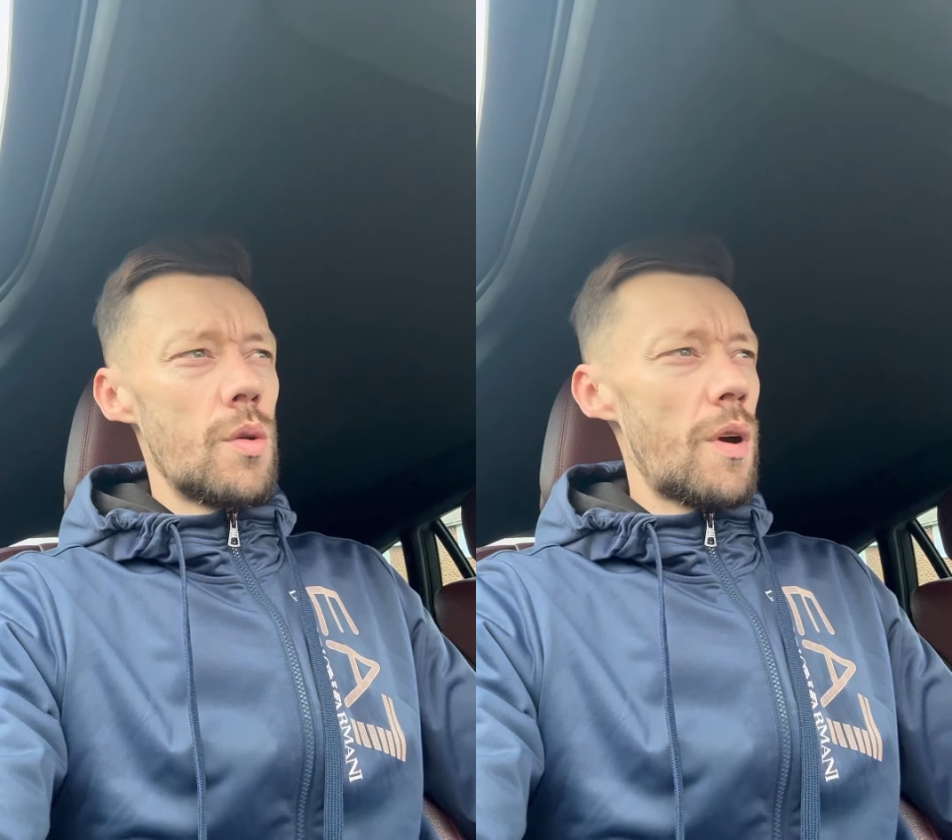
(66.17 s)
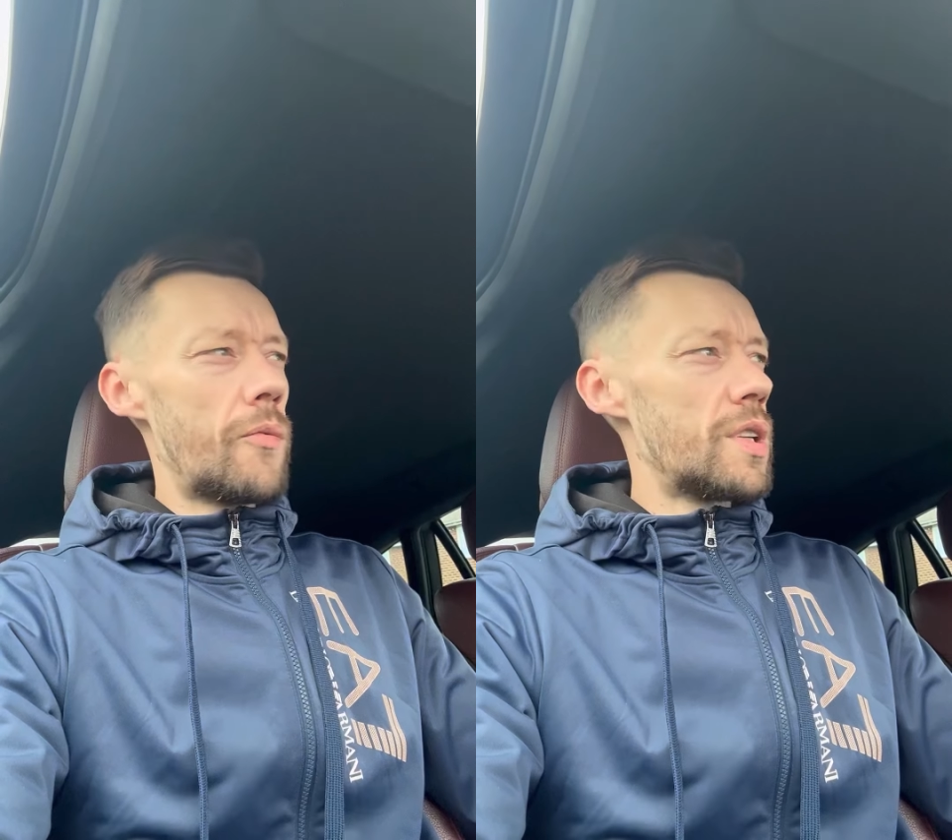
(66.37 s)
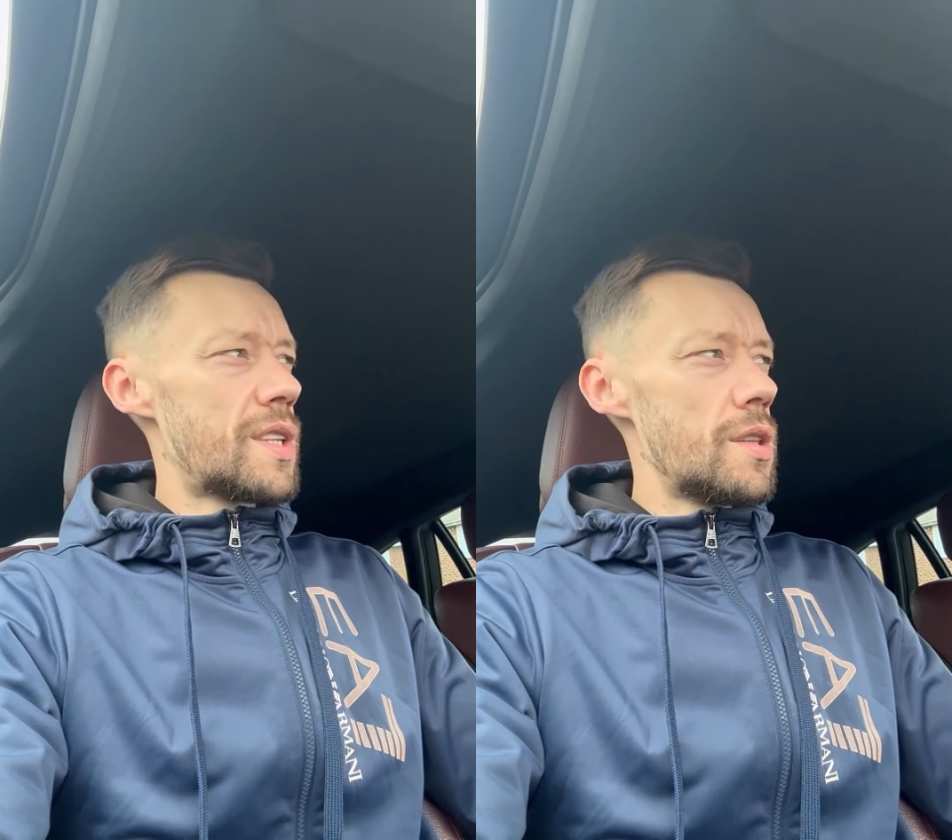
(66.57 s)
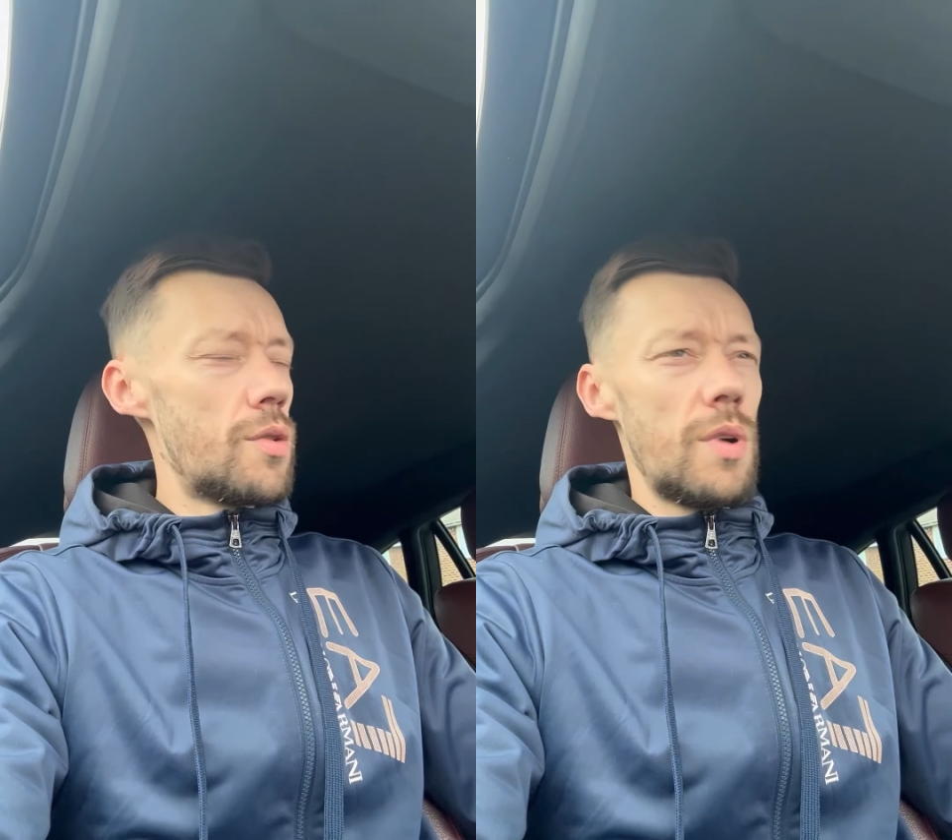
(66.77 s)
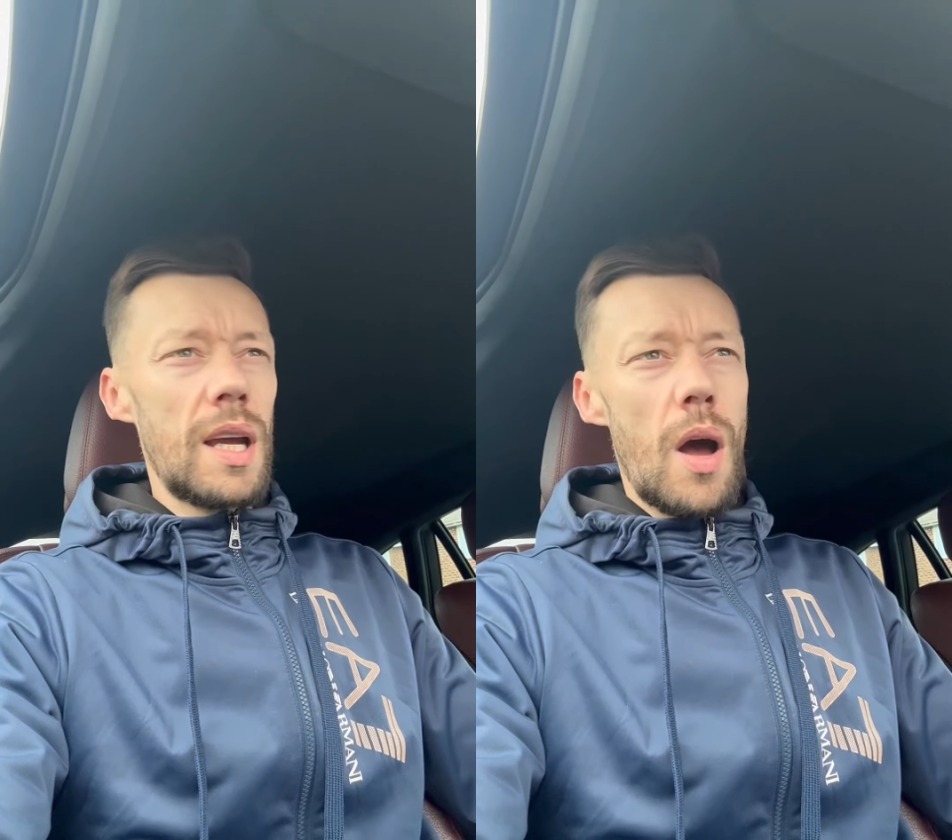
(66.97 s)
whether it's in
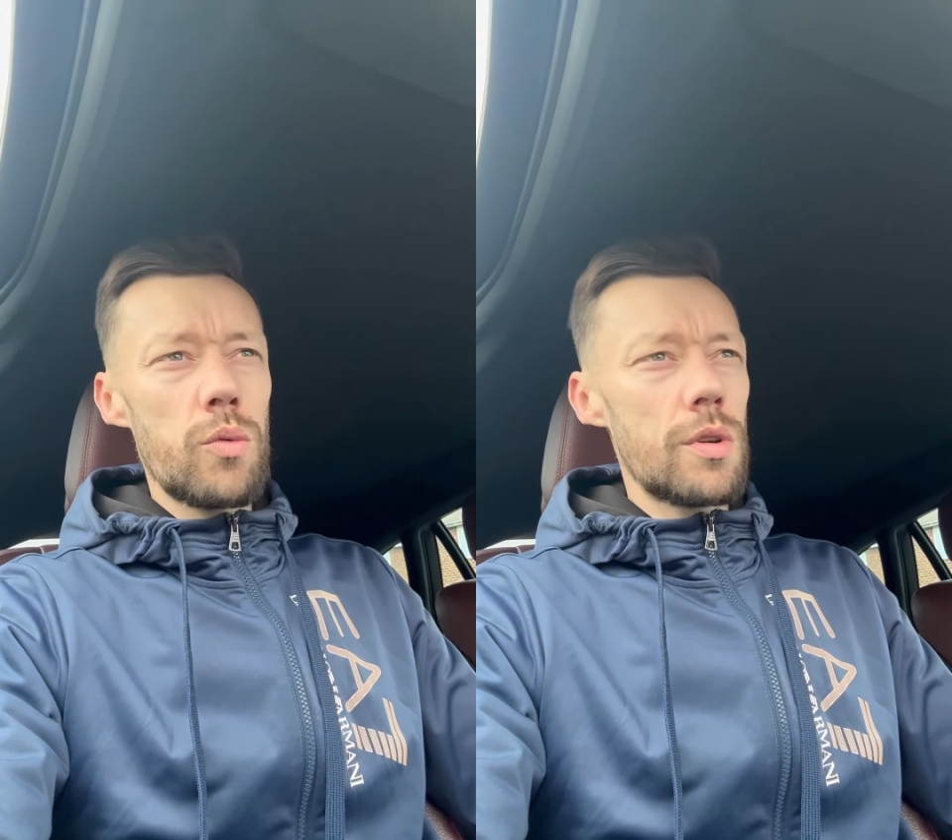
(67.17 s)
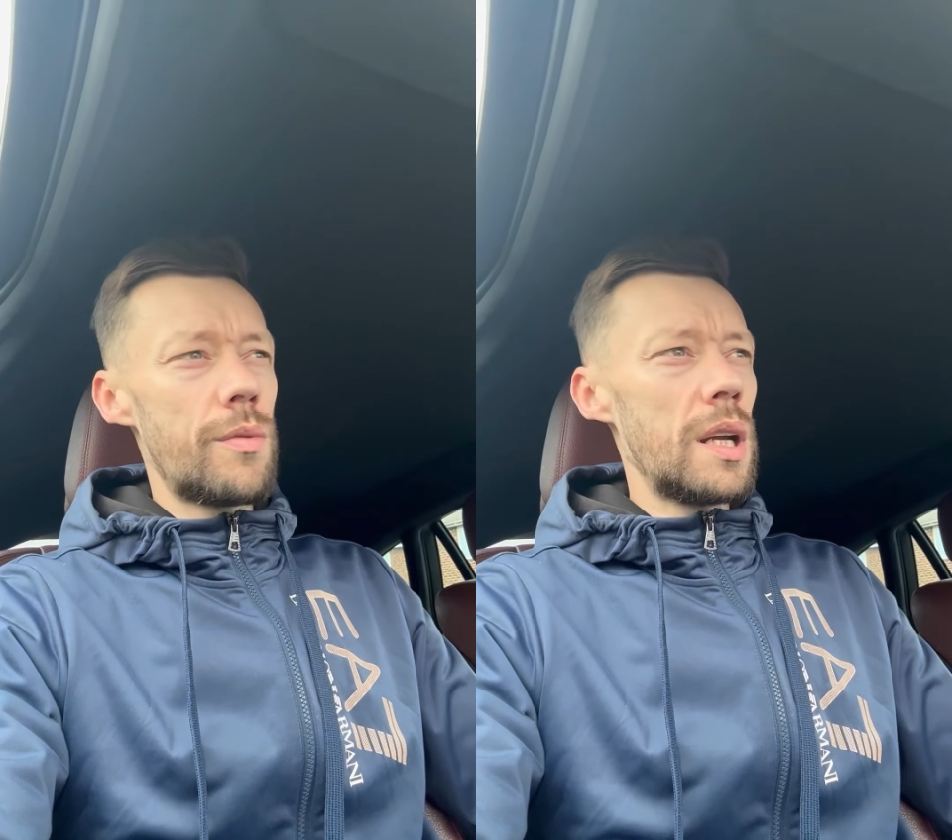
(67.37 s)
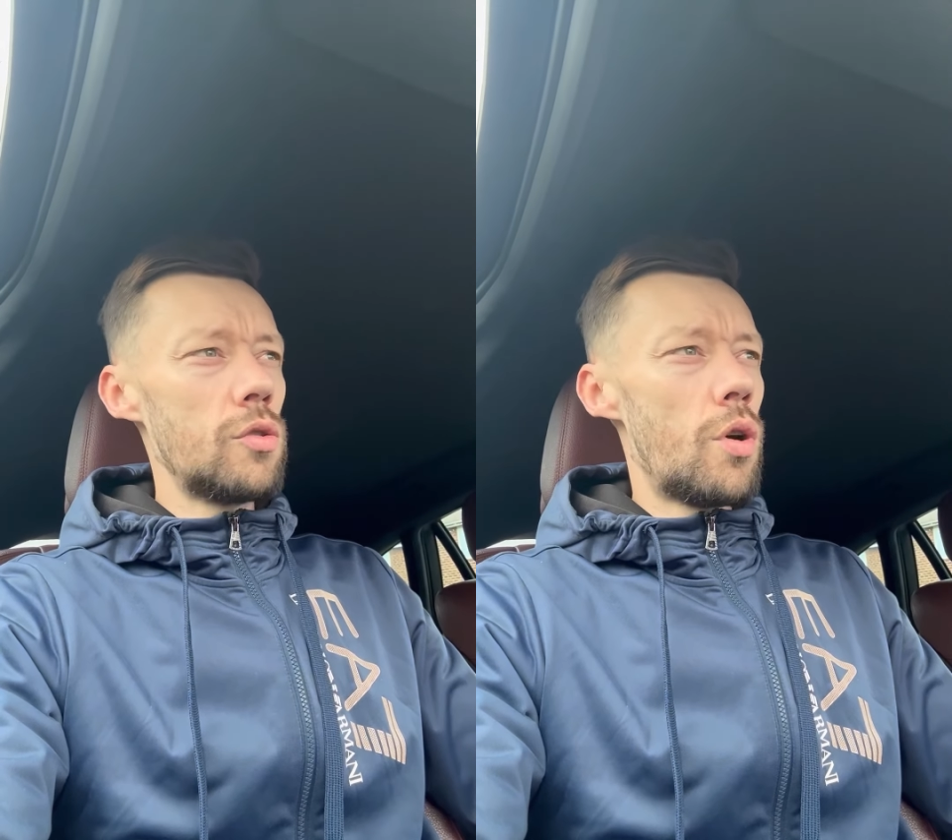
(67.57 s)
the ring, out the ring,